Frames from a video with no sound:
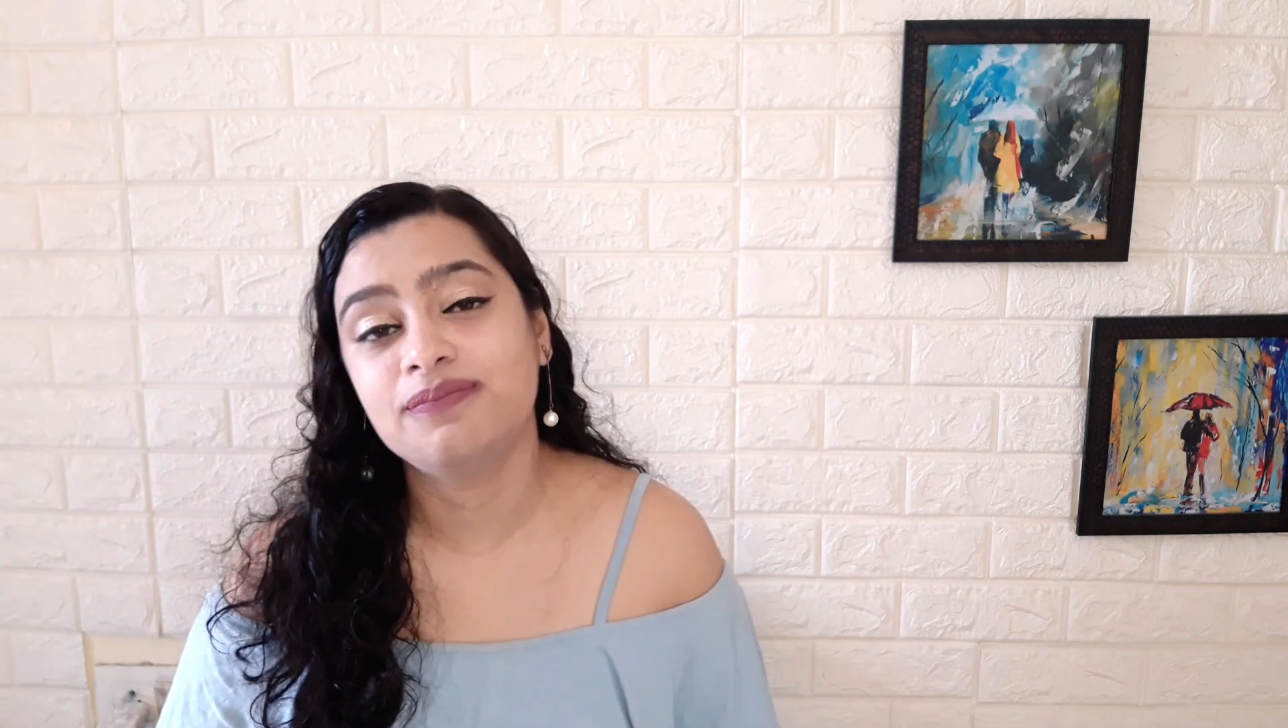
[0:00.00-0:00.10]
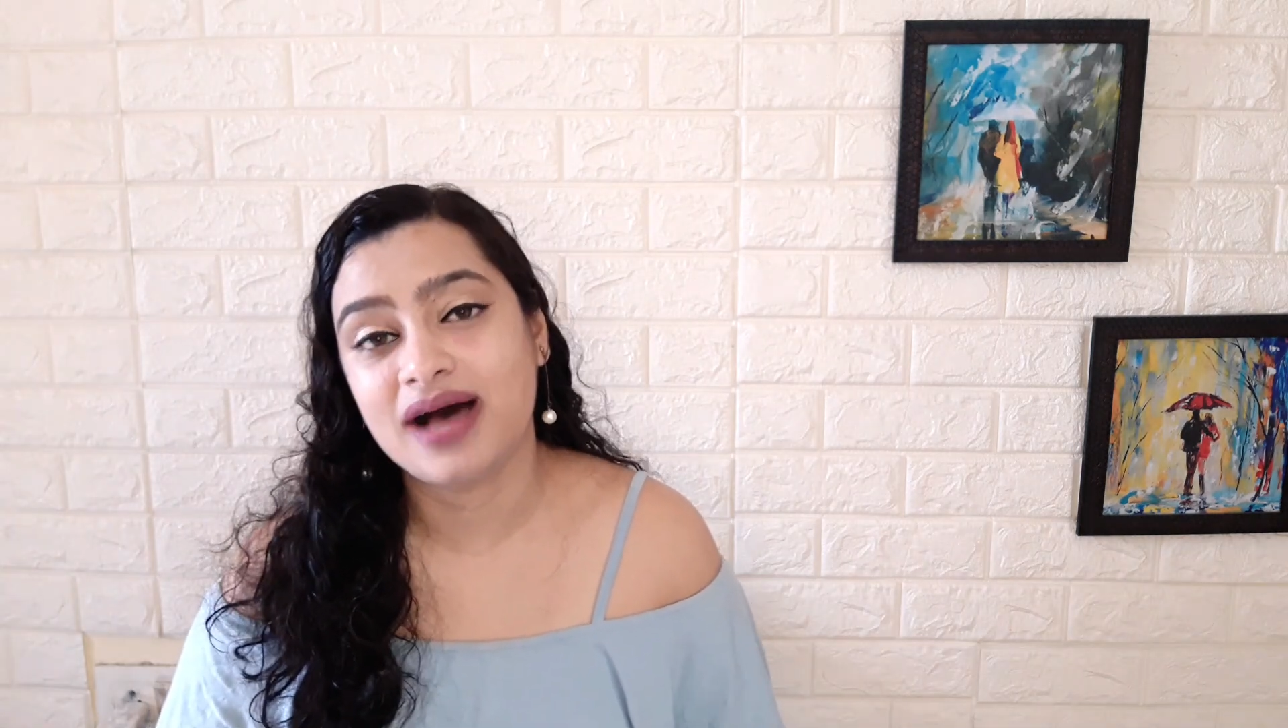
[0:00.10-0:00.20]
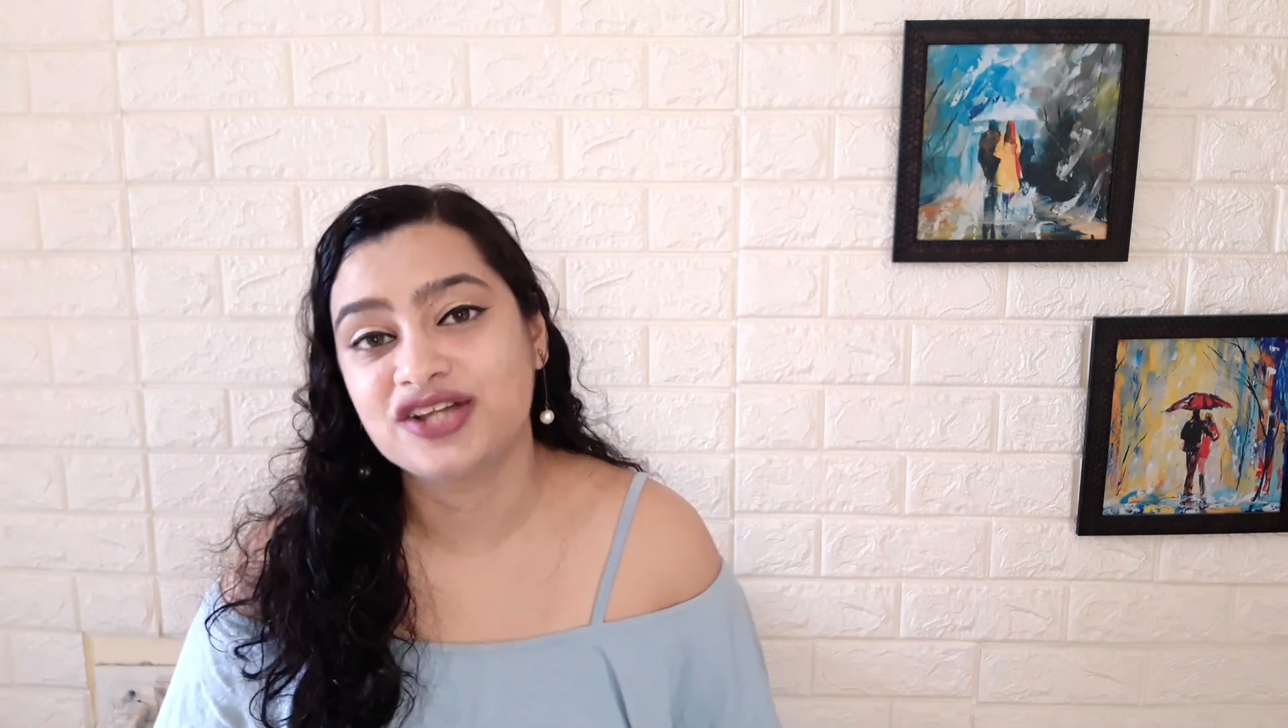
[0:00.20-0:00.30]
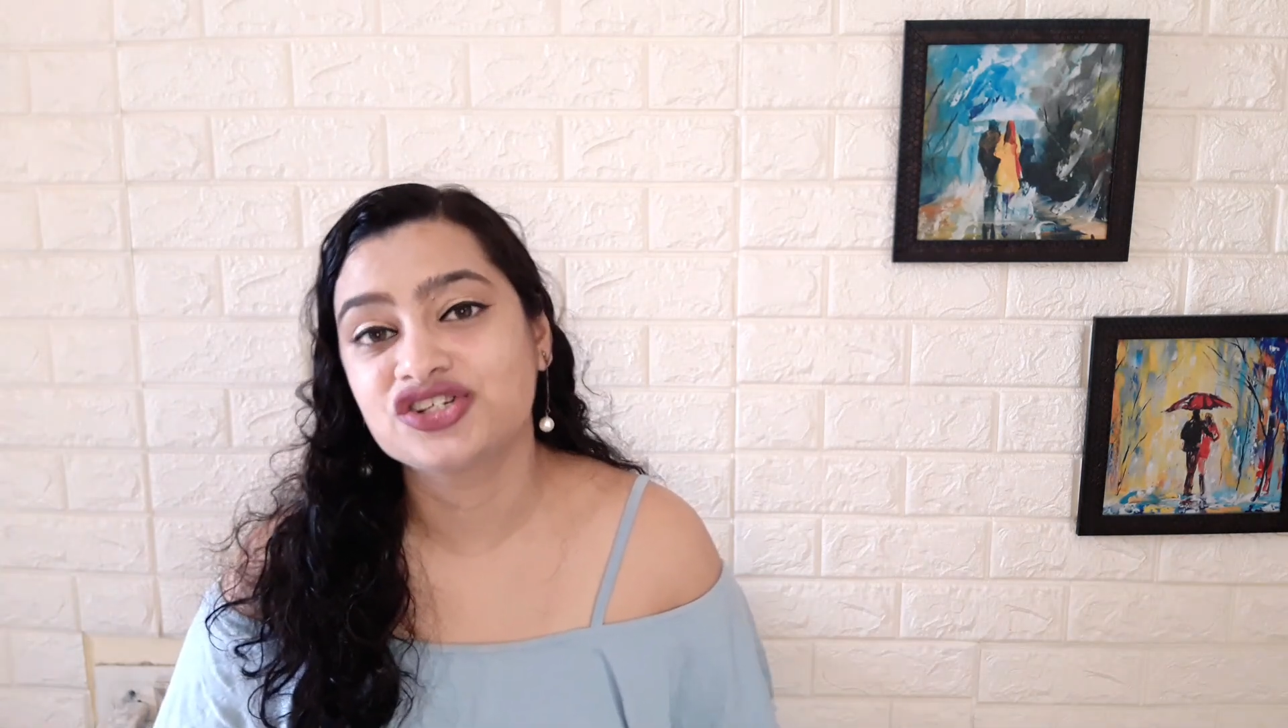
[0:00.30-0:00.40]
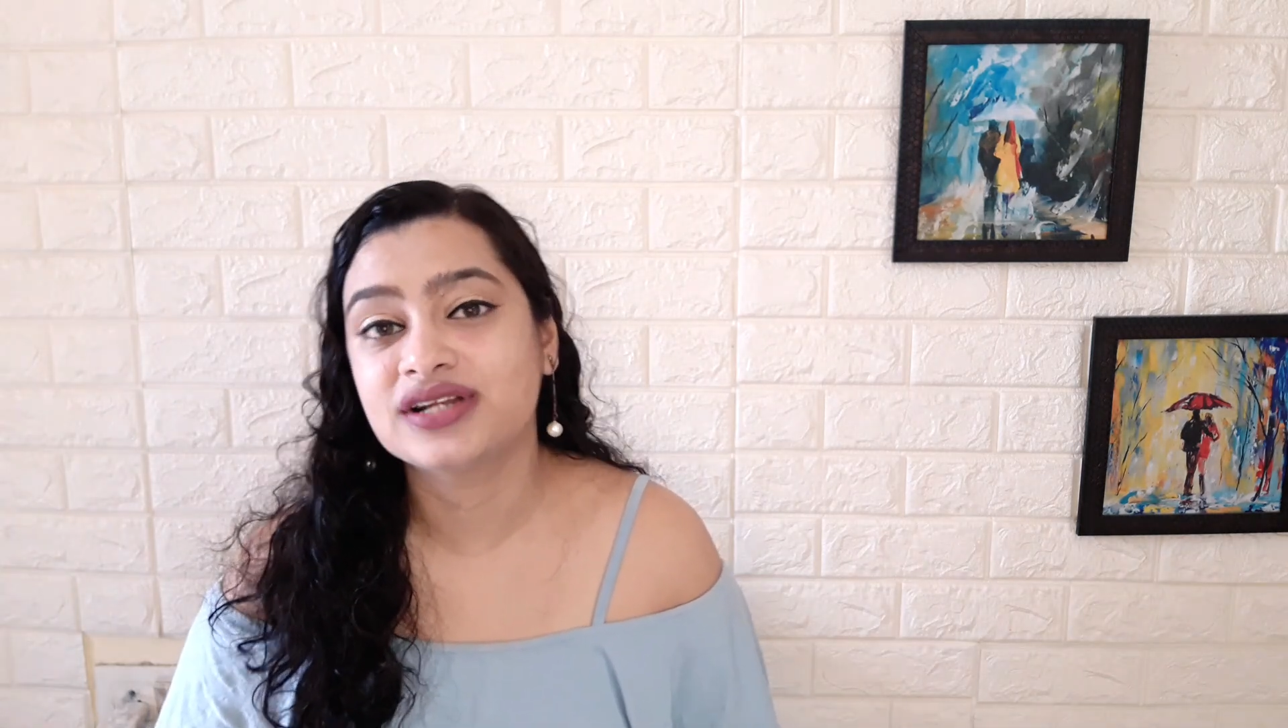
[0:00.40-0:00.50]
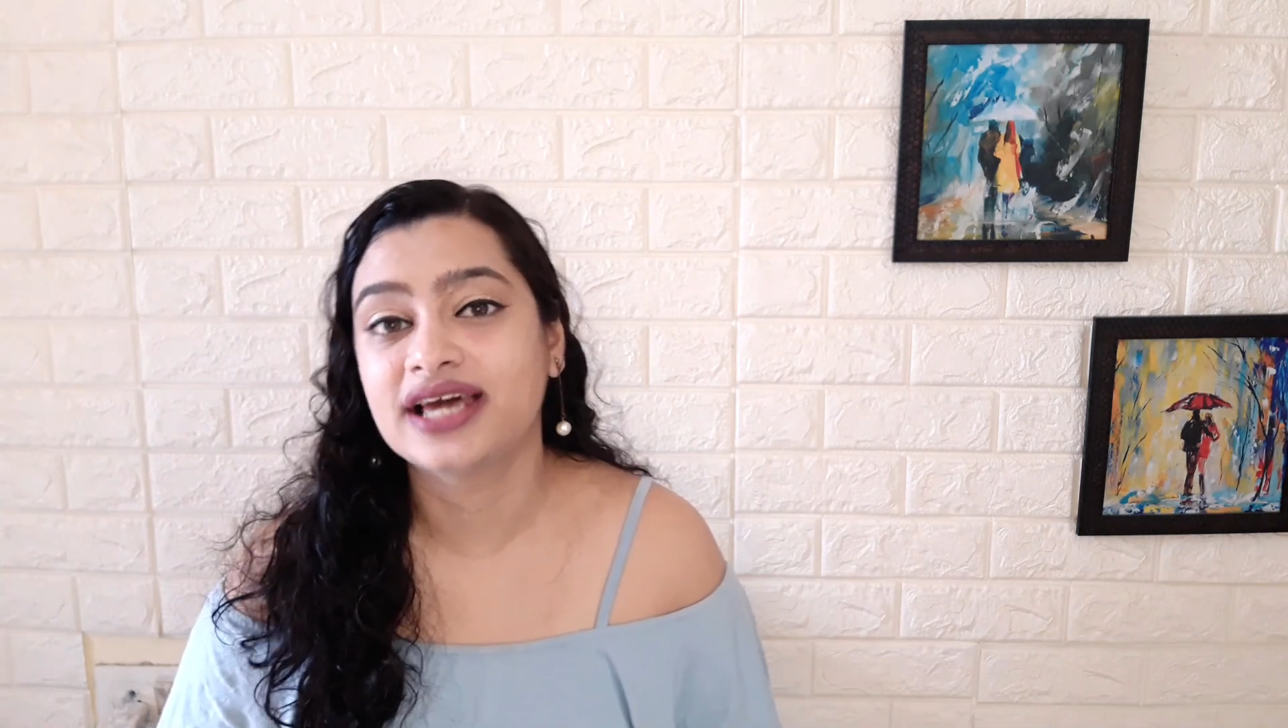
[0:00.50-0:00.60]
pageant